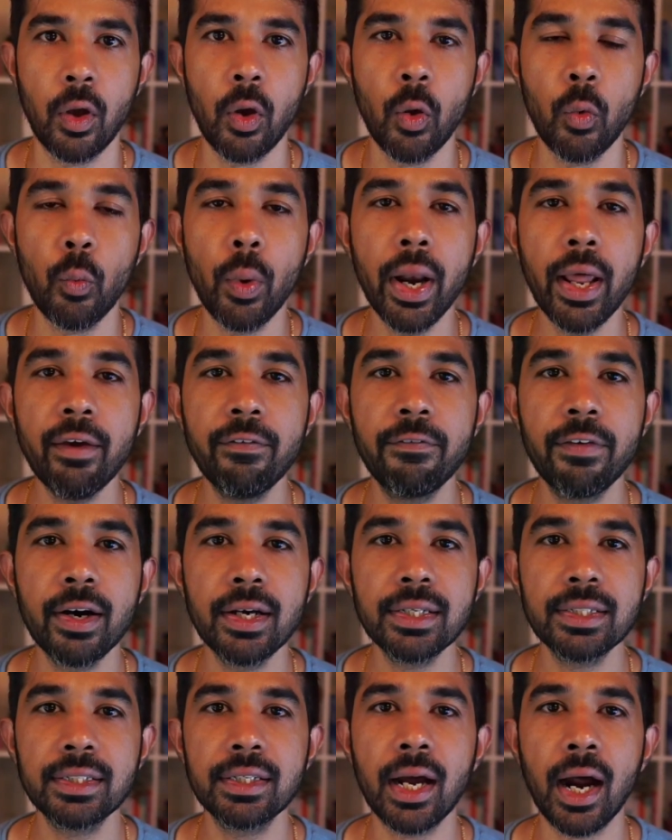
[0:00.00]
When I
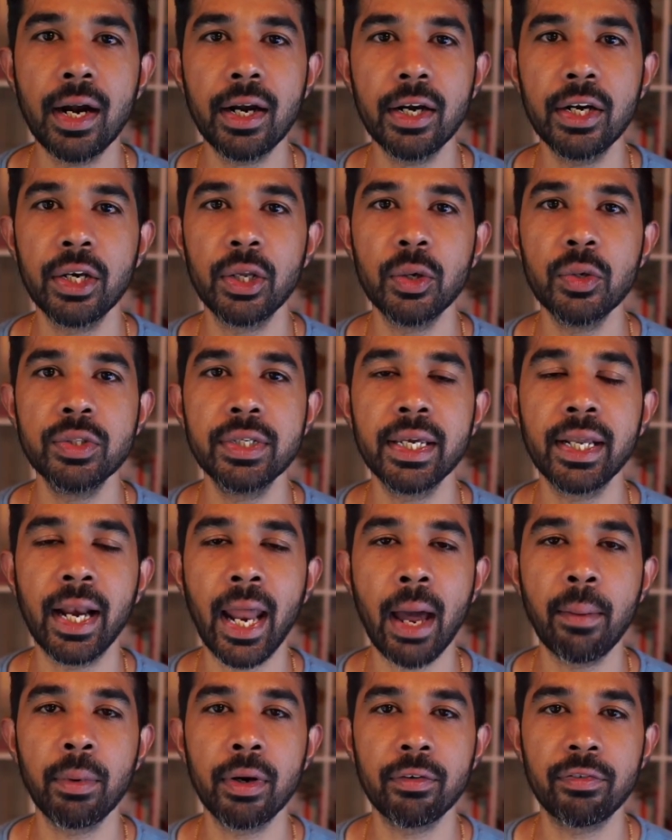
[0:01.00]
first started using
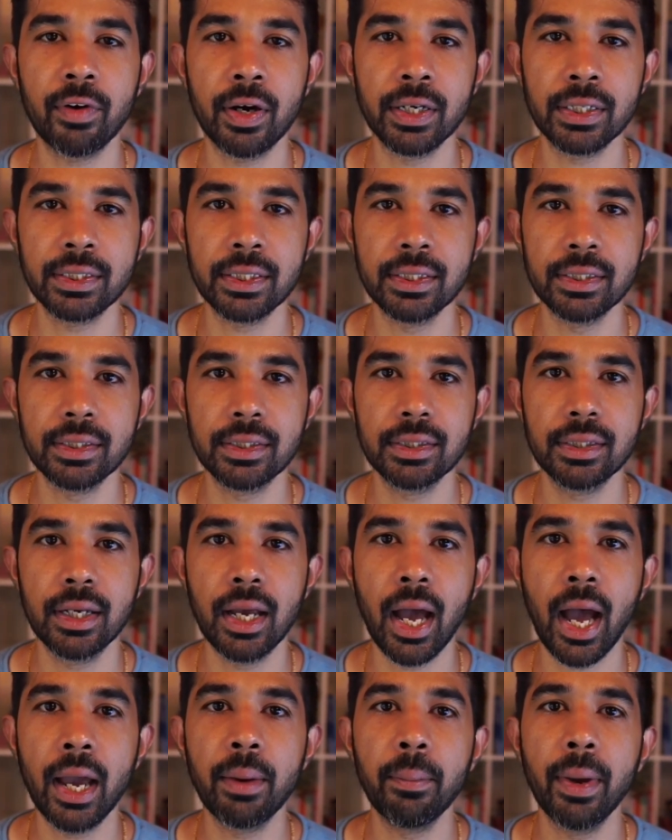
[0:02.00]
Lambda functions,
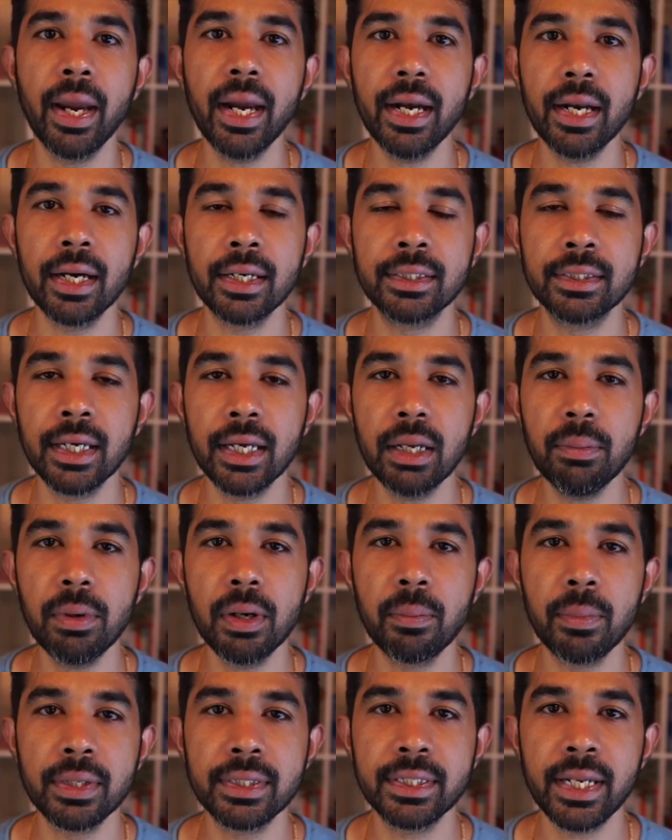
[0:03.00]
I made a terrible
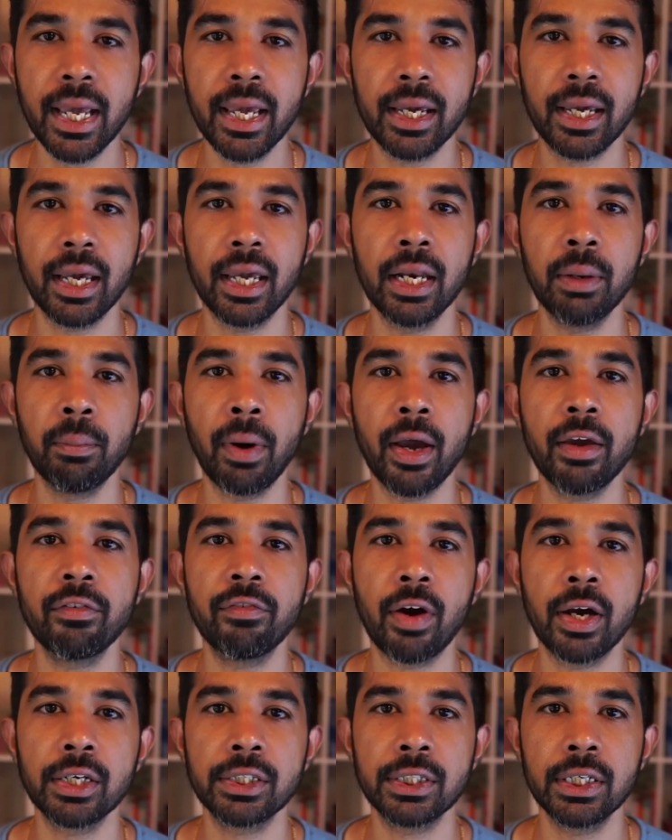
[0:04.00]
mistake in my
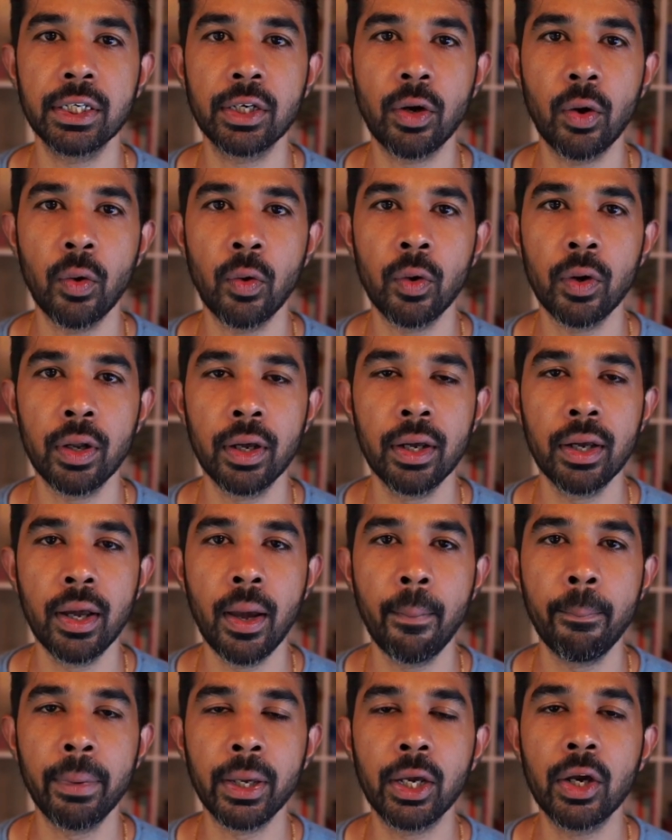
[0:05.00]
function code
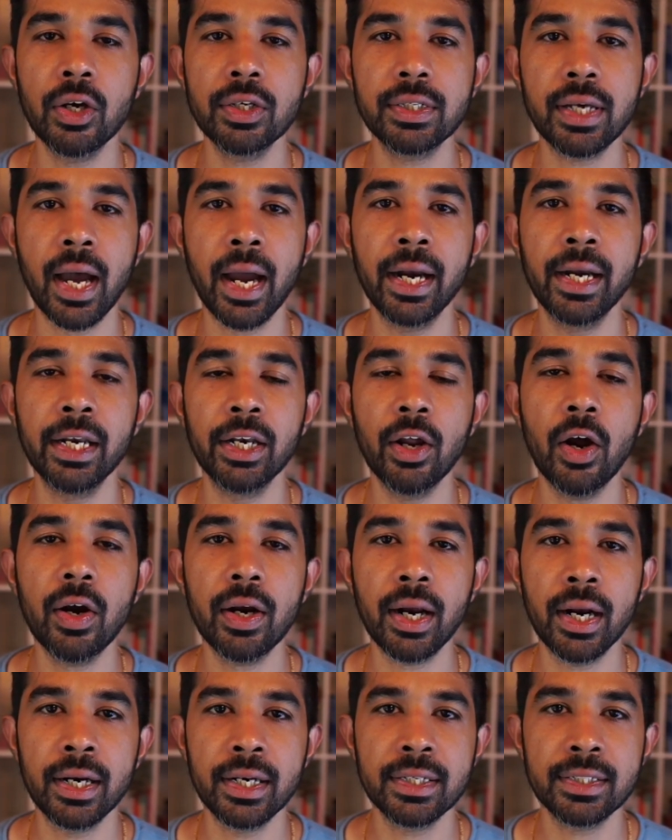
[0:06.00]
because I did not
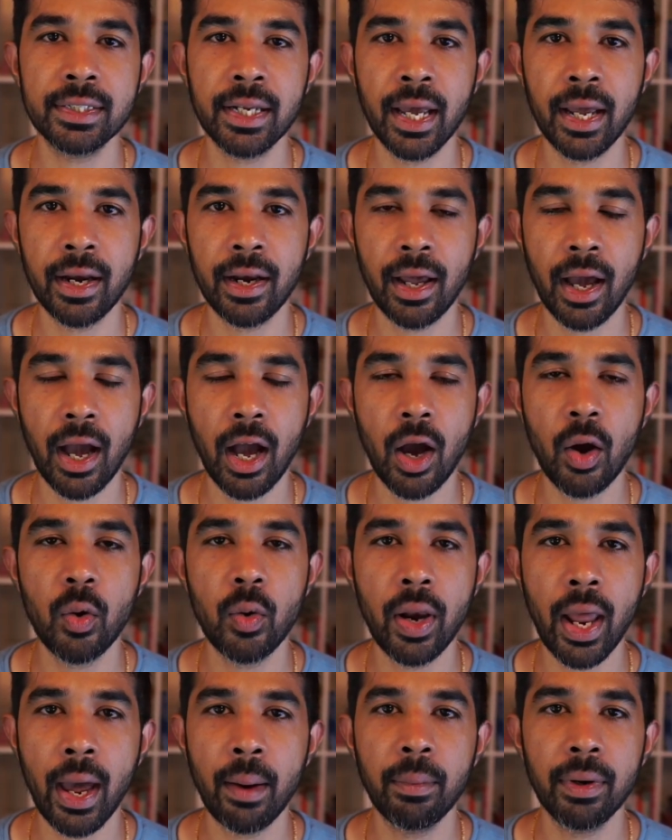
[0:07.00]
understand how
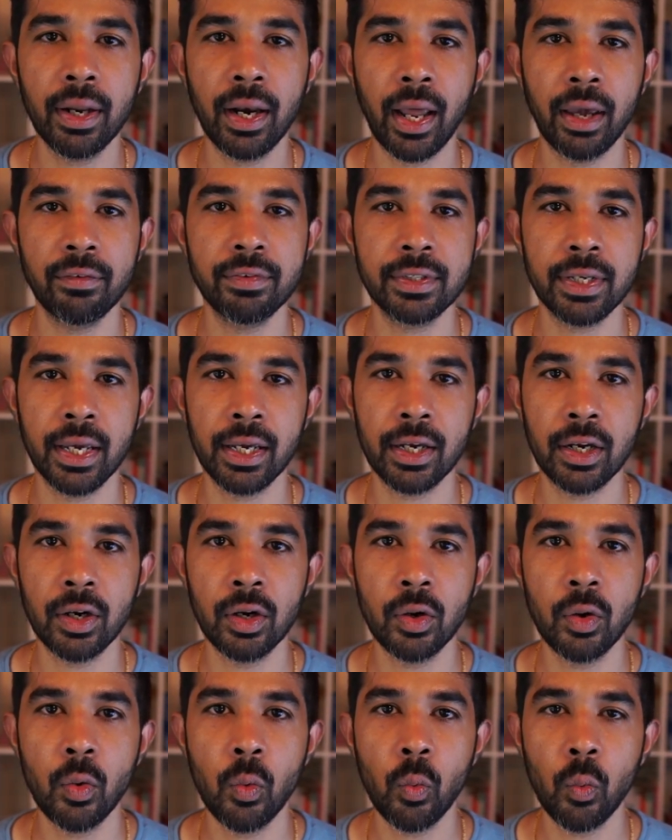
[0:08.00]
Lambda
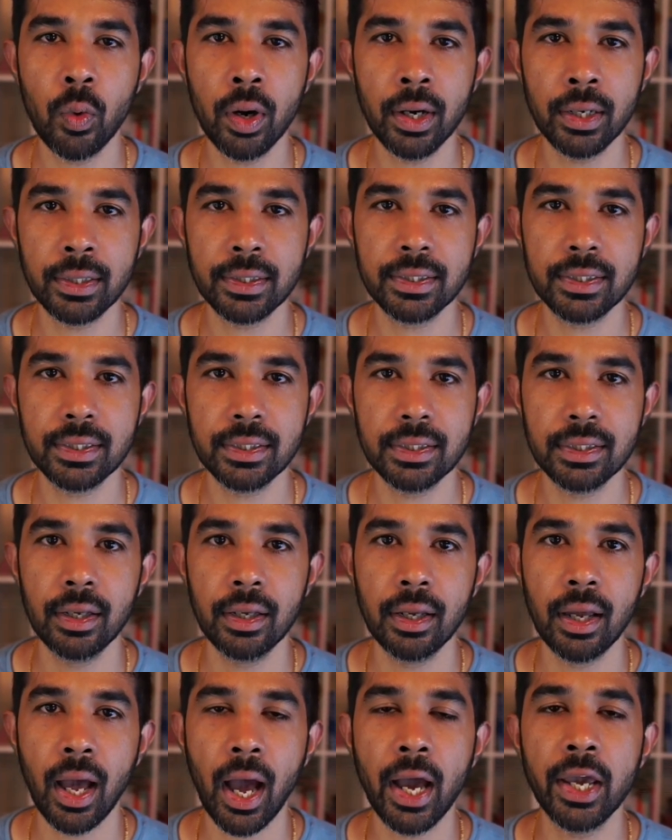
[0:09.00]
lifecycle works.
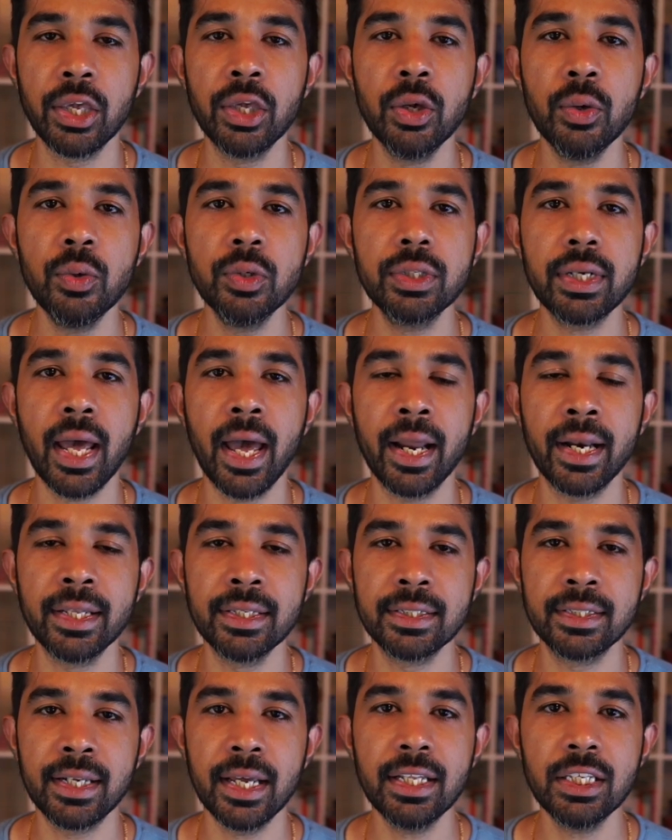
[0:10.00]
I used an
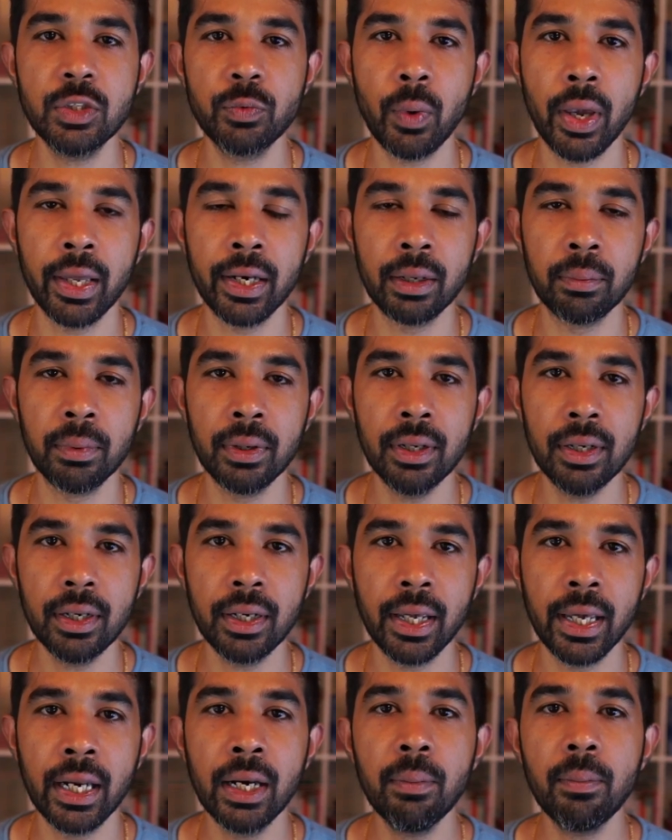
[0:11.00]
instance variable
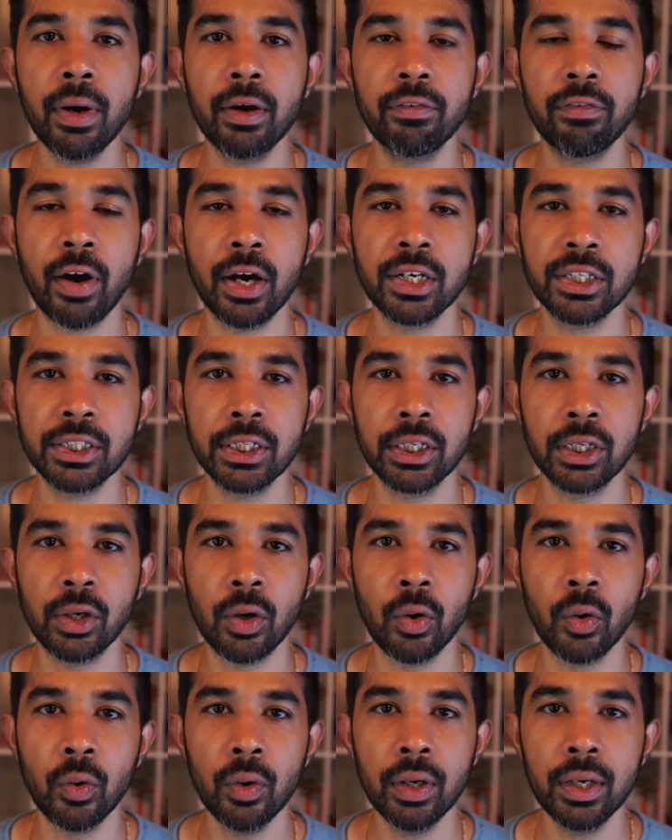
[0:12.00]
in my function
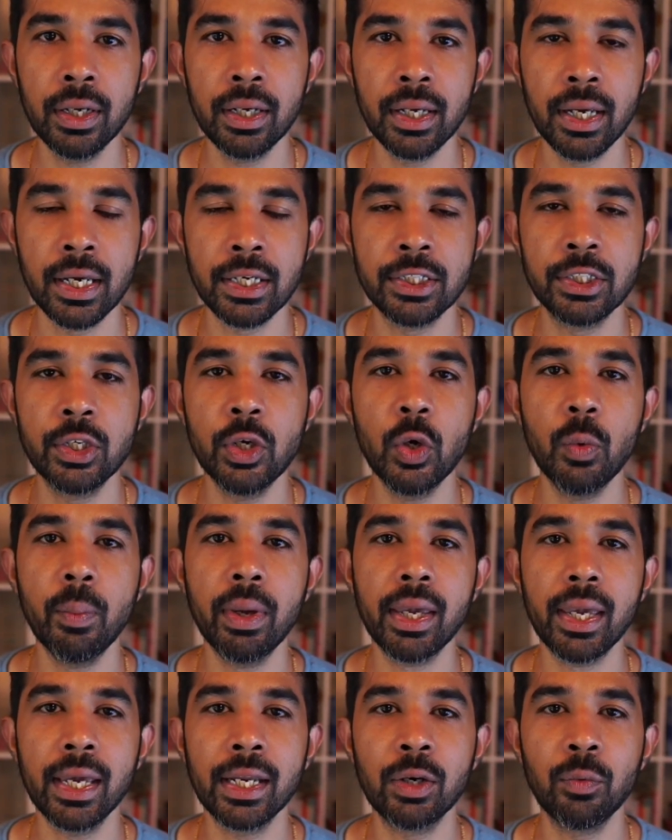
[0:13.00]
code,
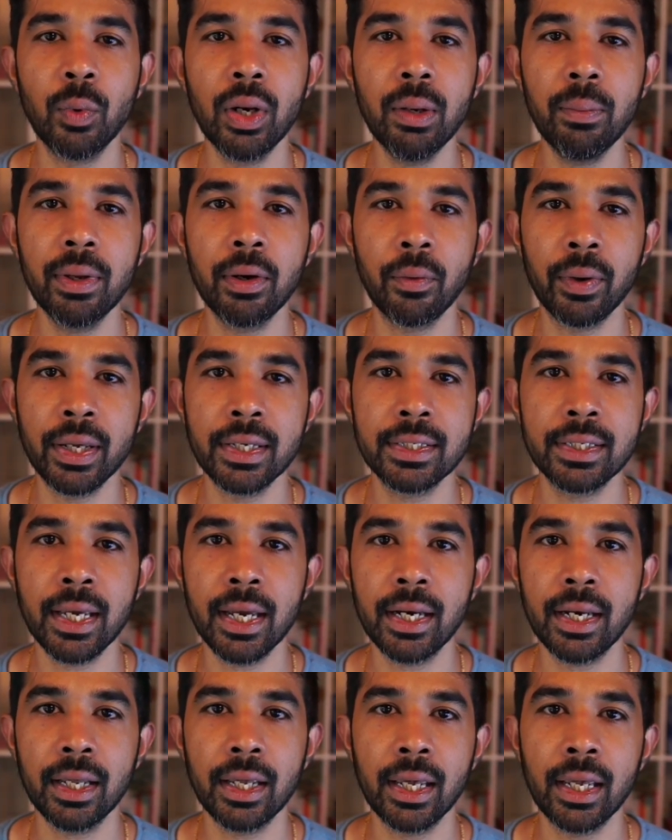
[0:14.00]
assuming it will be
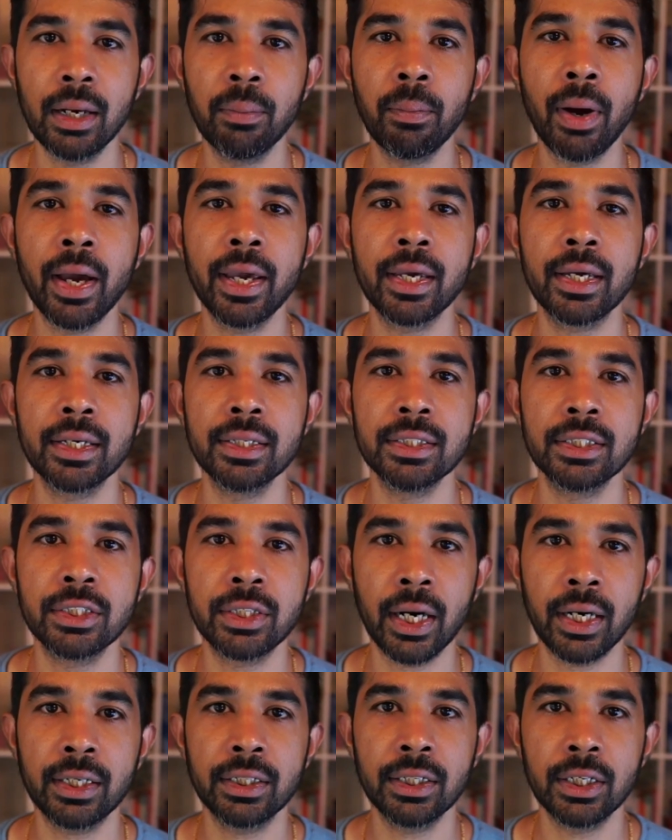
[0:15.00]
reset in my
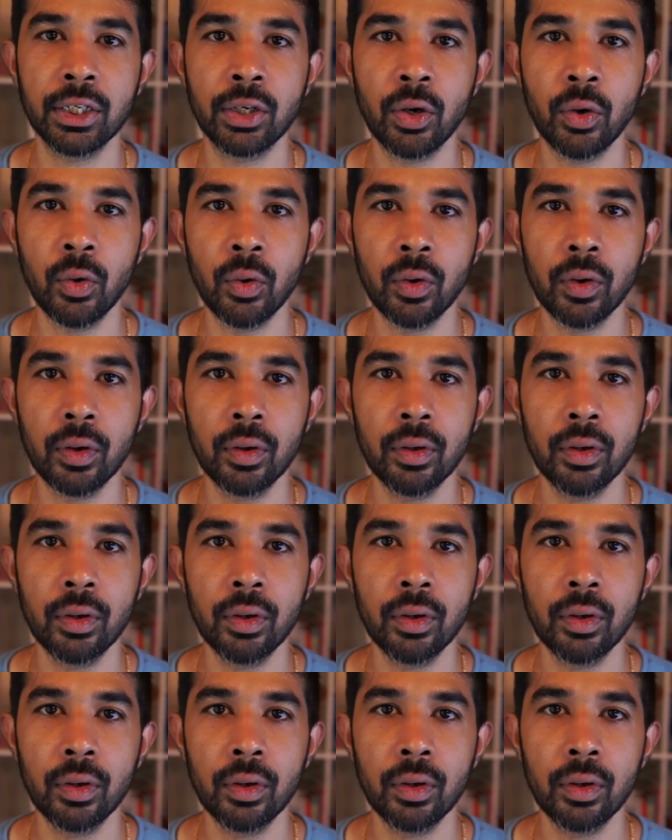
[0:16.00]
constructor code.